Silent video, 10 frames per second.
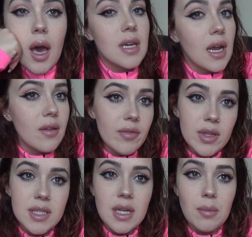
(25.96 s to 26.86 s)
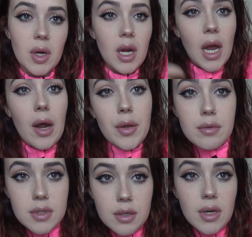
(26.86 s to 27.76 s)
Cutting for the summer. How do
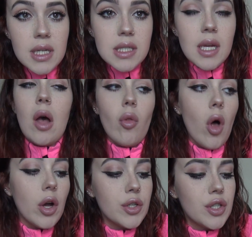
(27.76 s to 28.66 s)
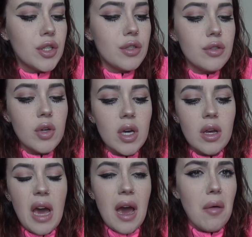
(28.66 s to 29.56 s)
you do it? How long should you do
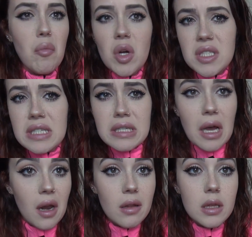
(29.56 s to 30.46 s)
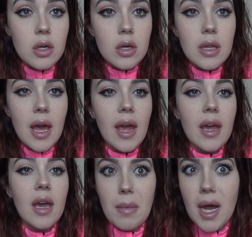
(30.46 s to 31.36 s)
it? What does it kind of look
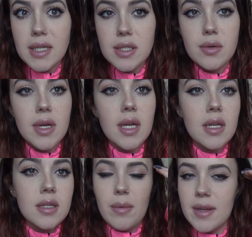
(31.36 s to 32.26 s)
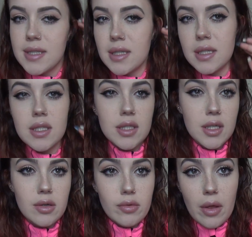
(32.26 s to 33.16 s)
like? What am I doing? I'm basically
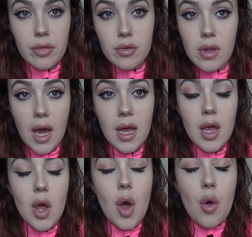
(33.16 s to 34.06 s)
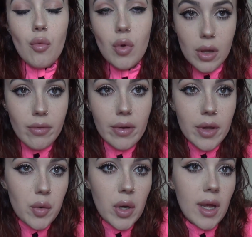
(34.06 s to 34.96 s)
just going to run through that
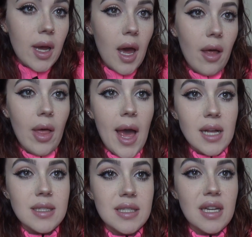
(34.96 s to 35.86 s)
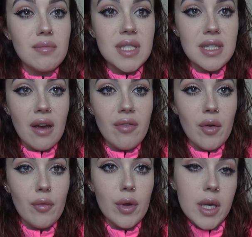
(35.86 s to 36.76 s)
really quick. I'll add some stuff
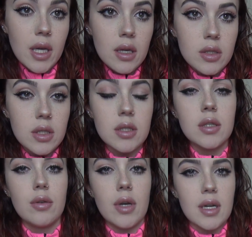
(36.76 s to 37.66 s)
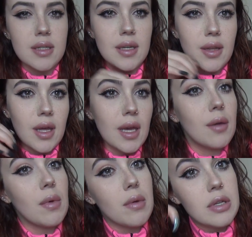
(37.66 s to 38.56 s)
over here just so you guys can
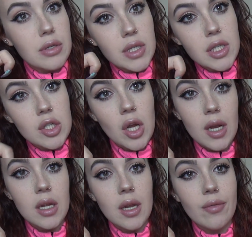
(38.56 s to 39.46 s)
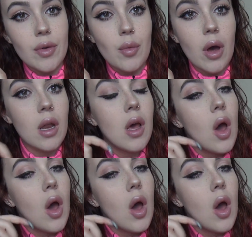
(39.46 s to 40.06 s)
like maybe screenshot it if you want,